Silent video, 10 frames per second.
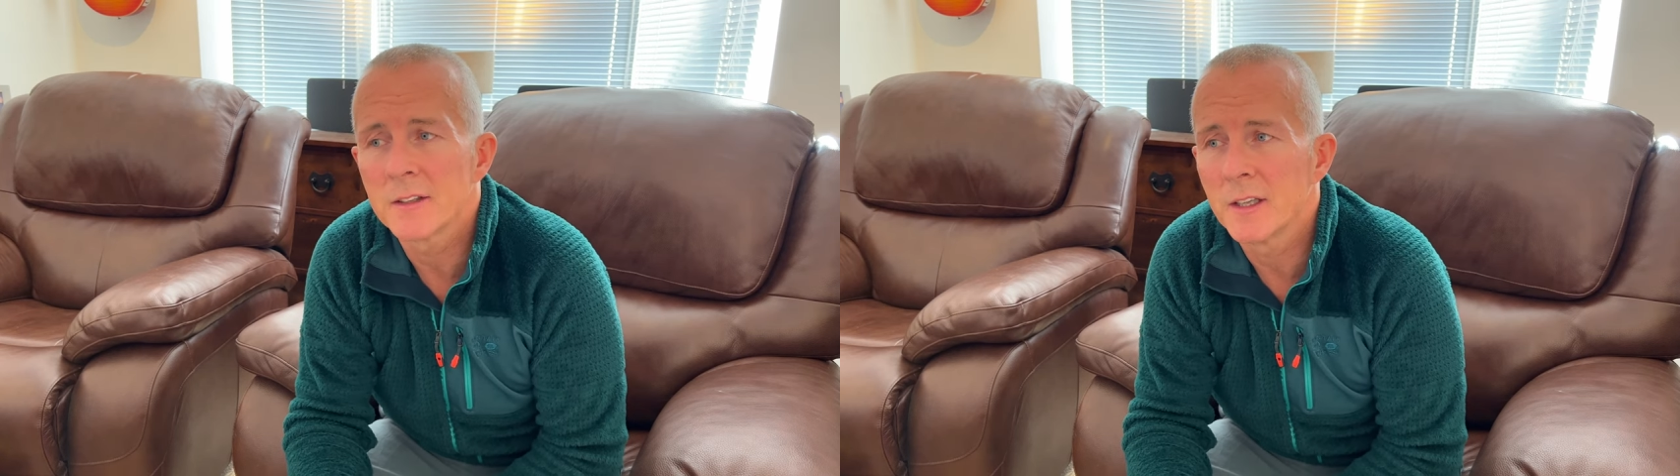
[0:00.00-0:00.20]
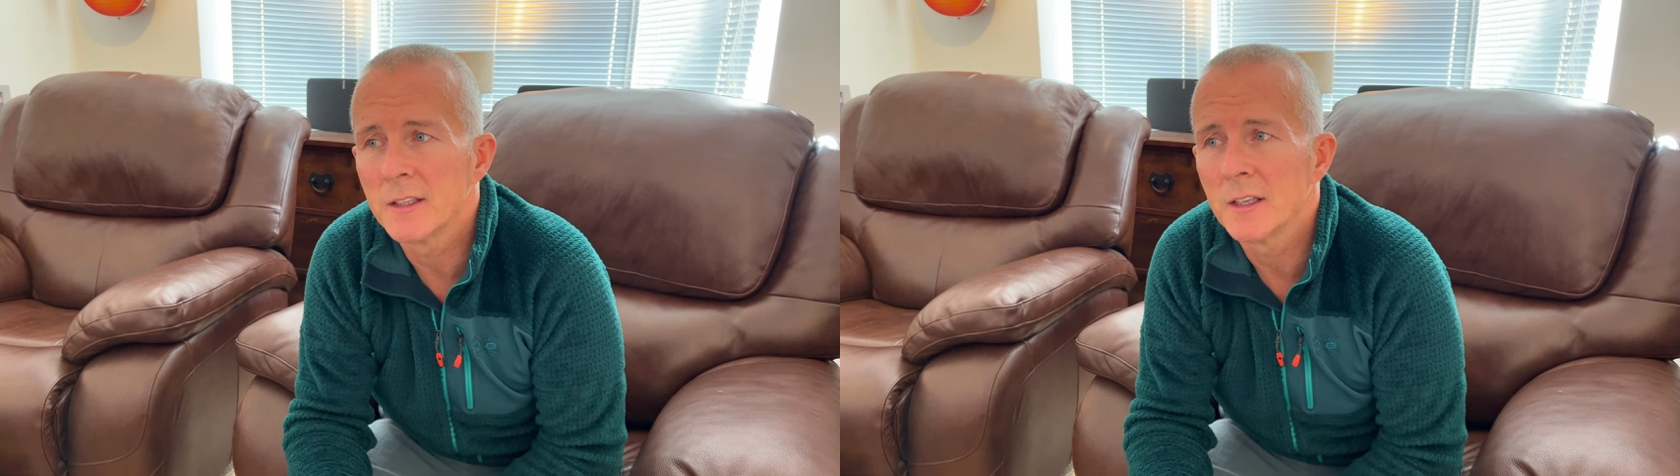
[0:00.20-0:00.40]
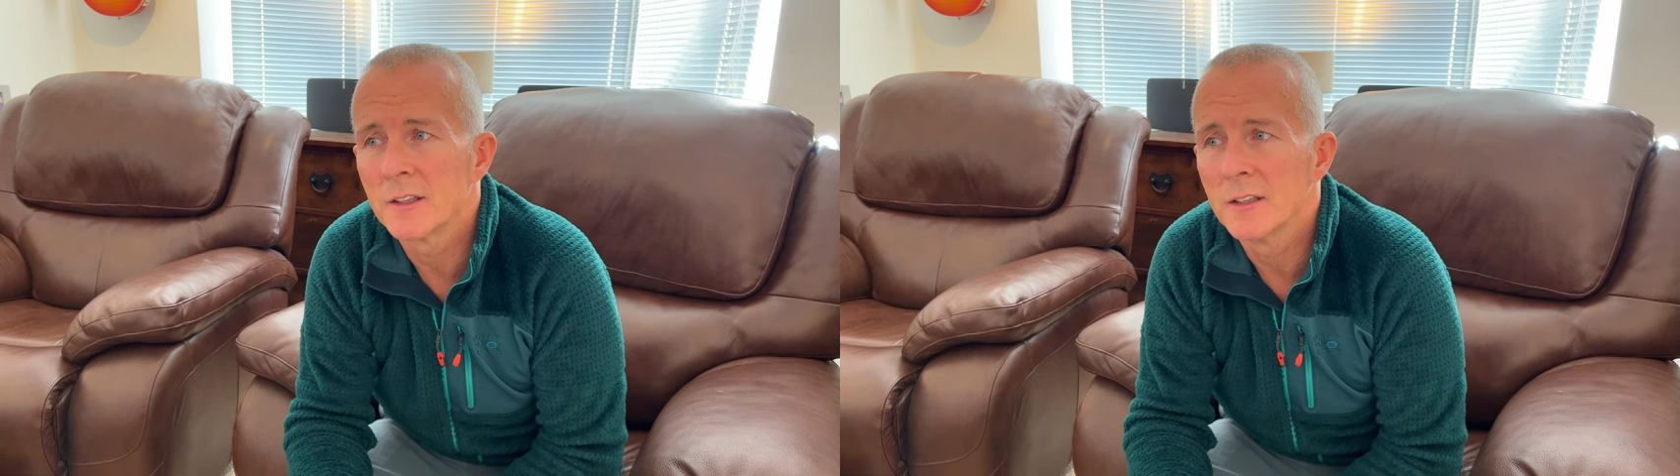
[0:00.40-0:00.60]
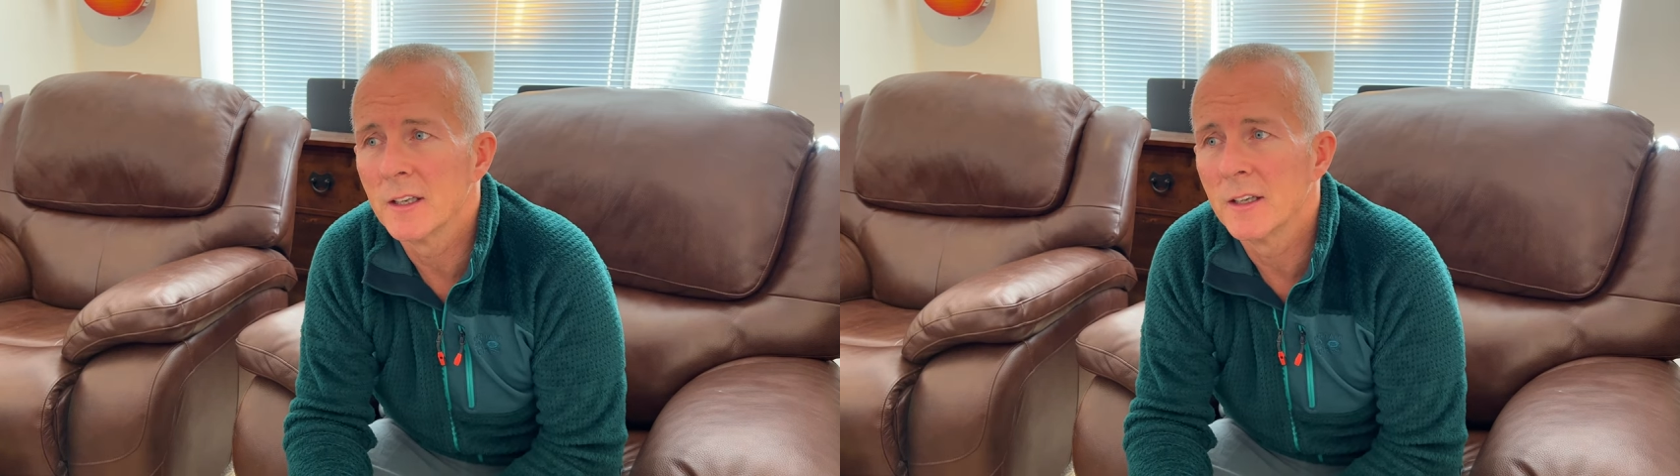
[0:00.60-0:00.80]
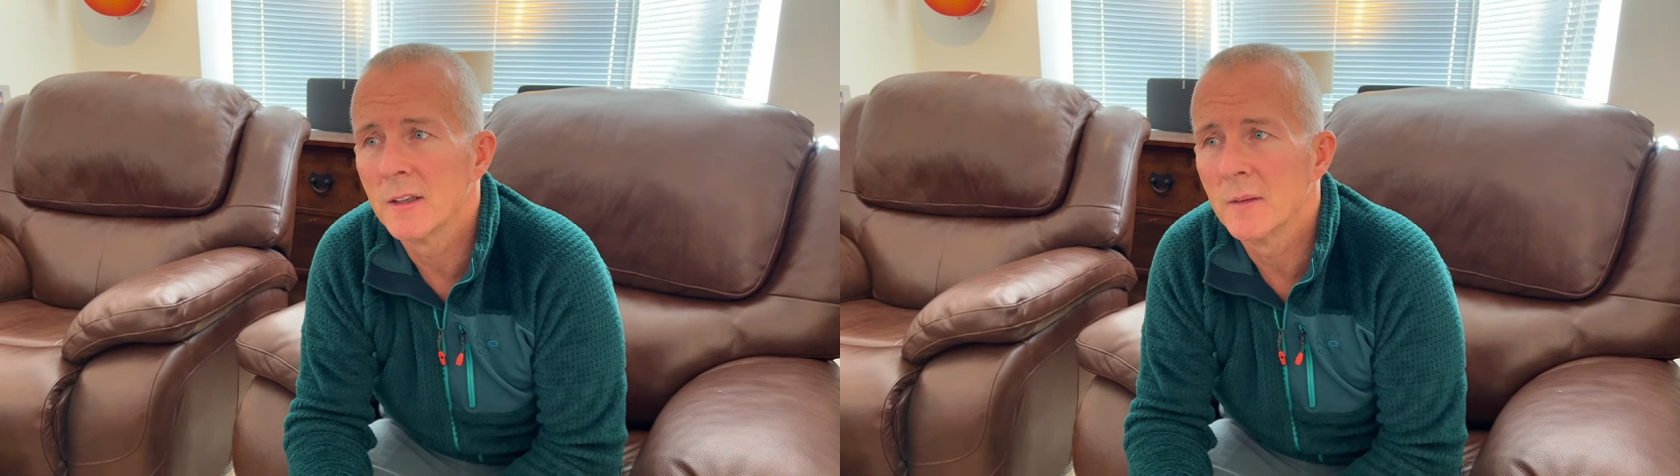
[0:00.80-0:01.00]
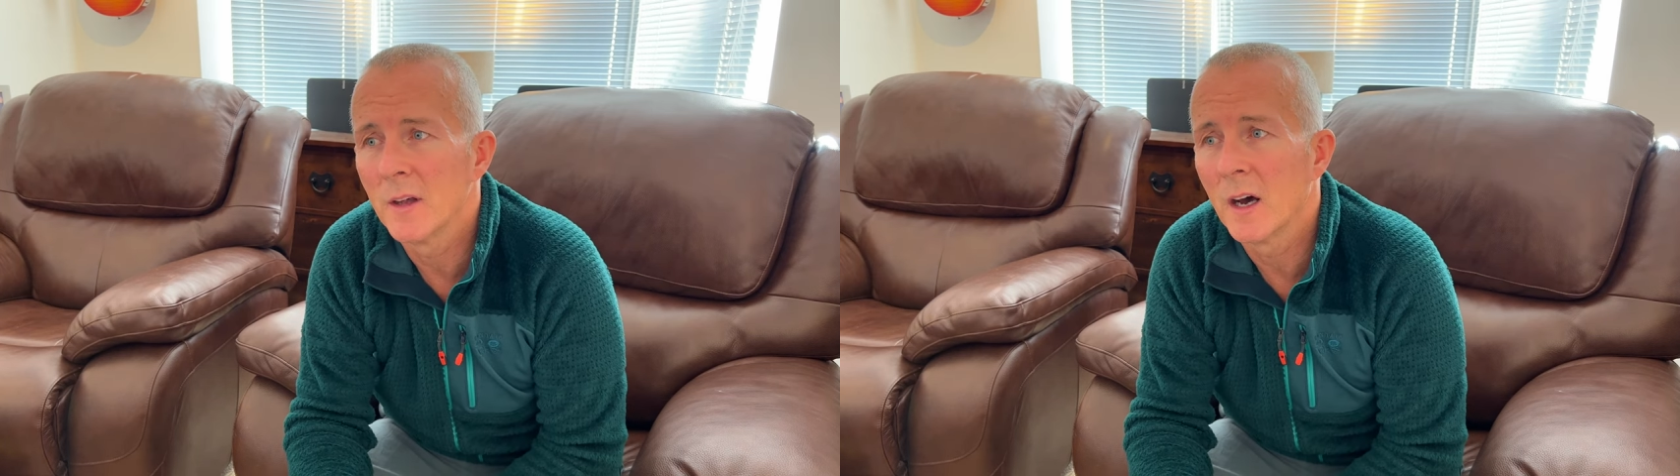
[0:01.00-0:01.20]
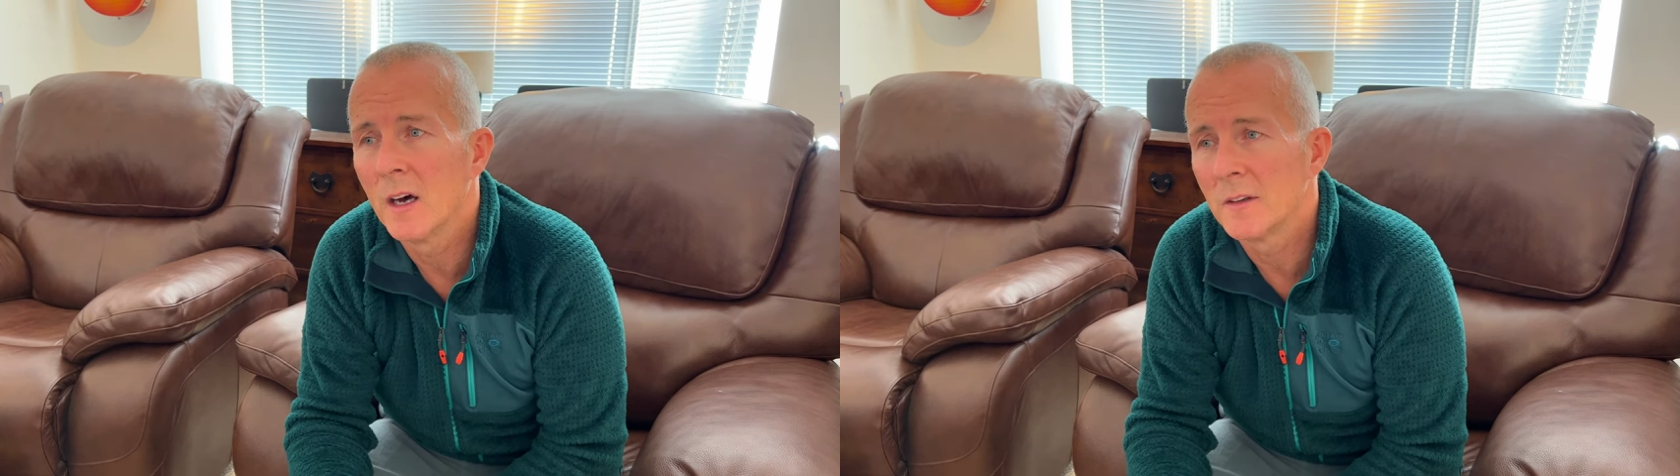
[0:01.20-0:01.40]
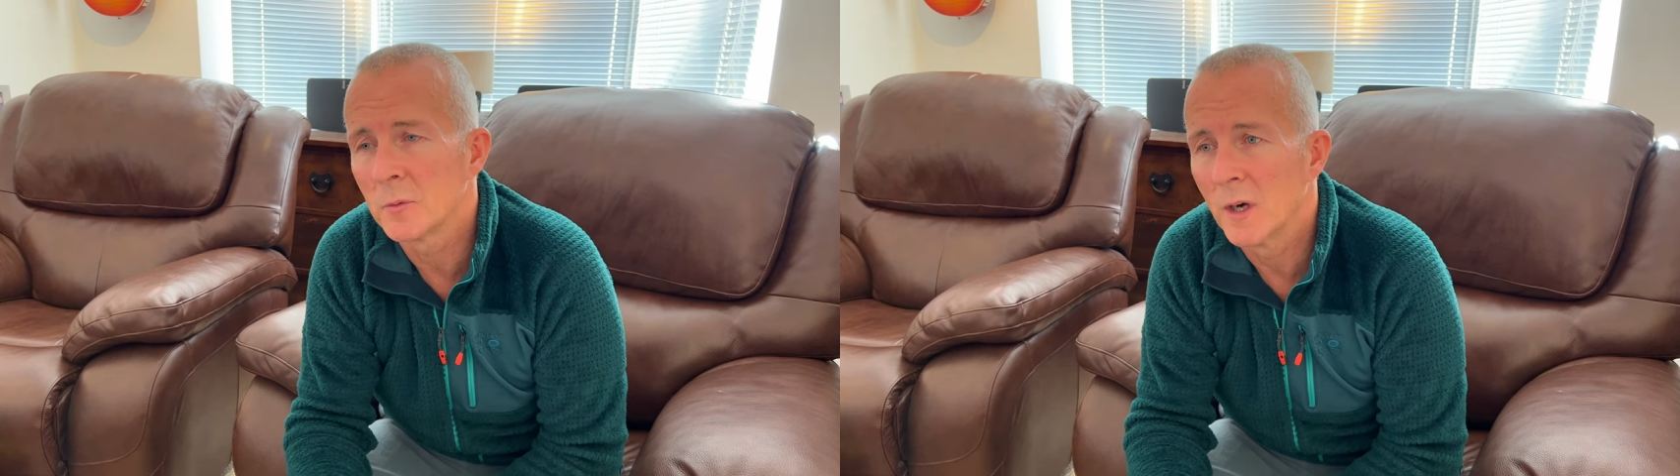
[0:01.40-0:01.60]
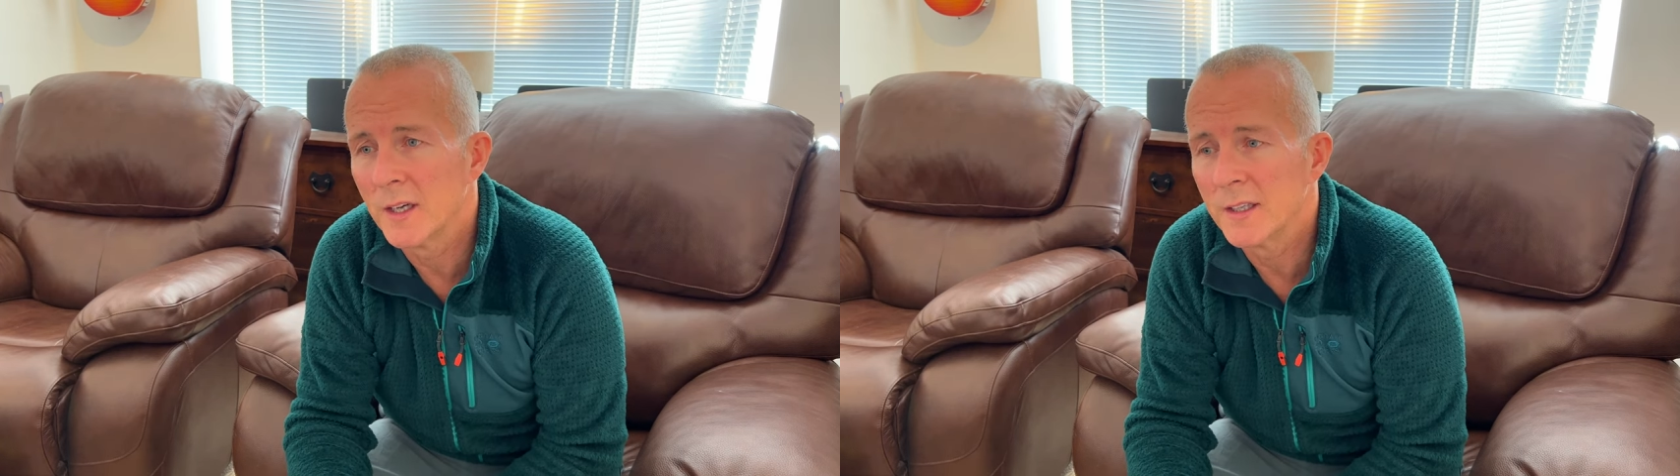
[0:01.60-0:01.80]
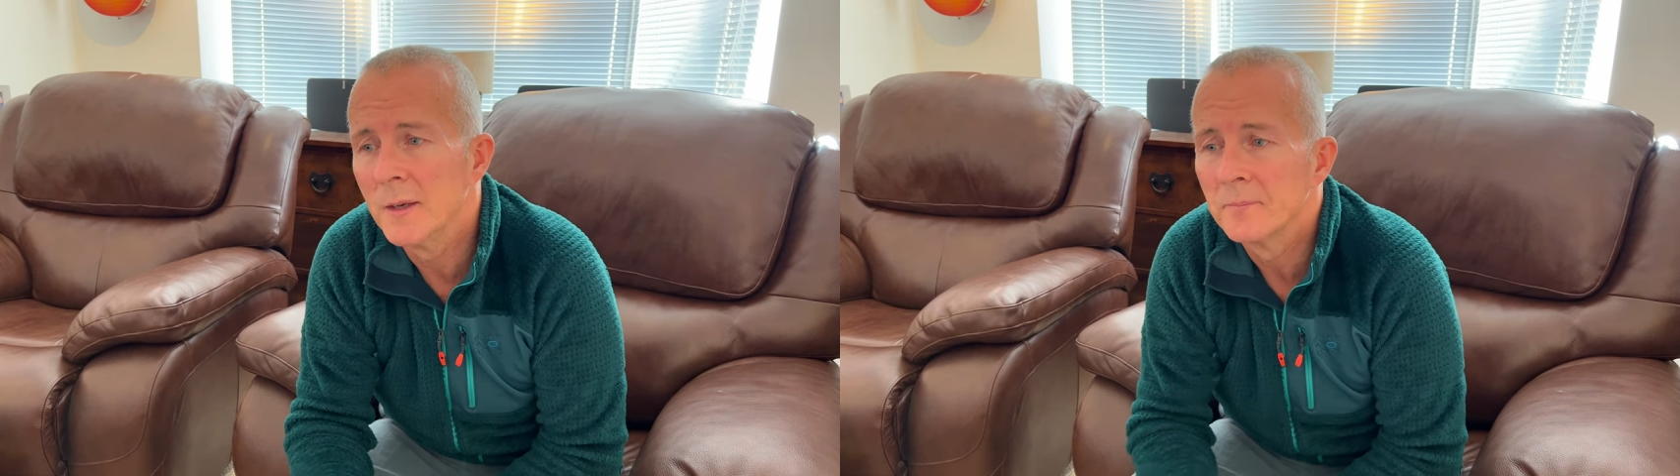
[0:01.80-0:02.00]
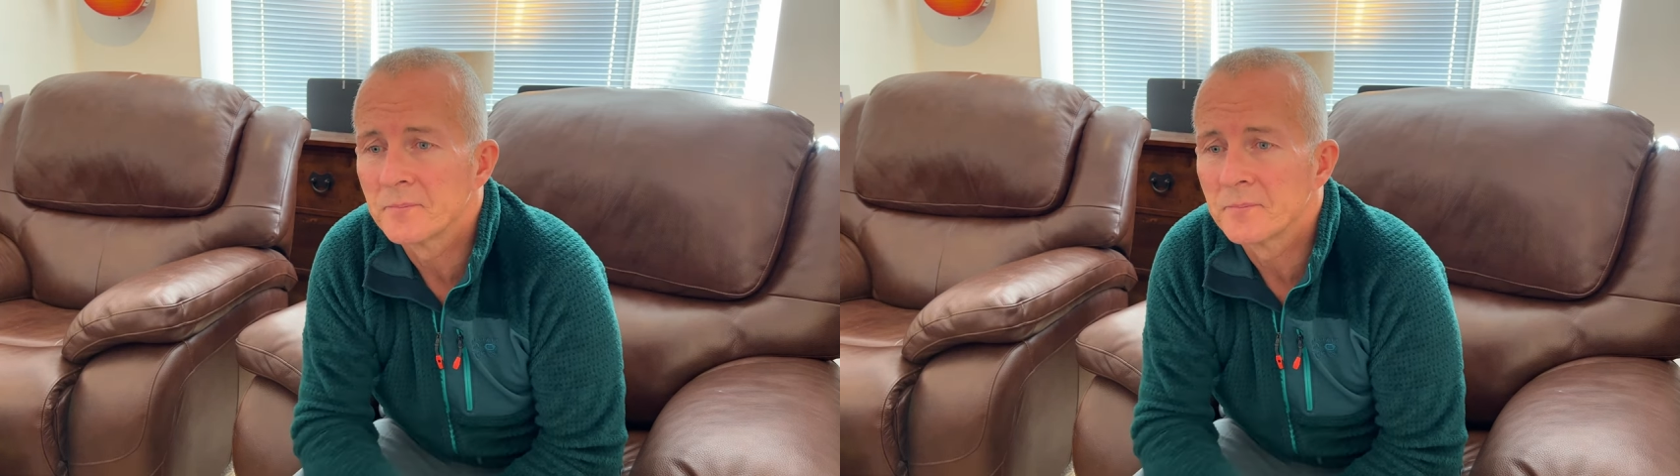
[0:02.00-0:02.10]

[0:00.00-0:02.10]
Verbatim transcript: that you can learn the hard way